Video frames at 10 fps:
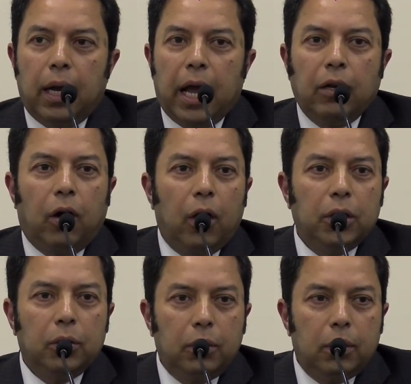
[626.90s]
and
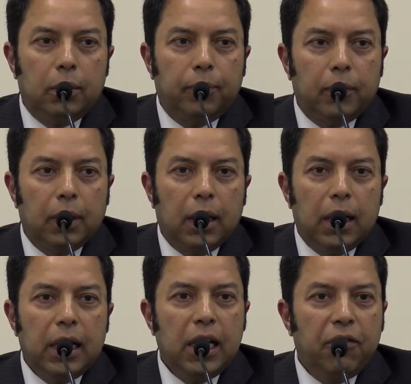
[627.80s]
Hollywood,
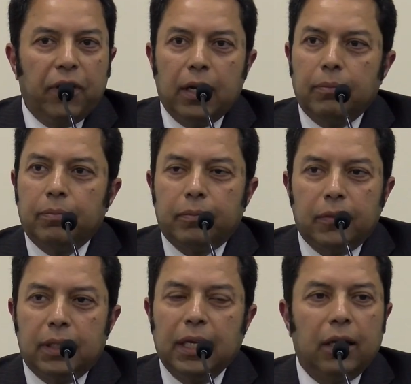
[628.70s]
even
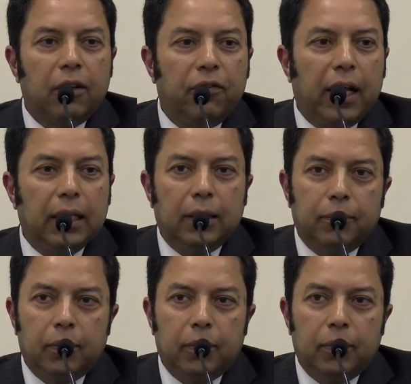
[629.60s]
Silicon Valley,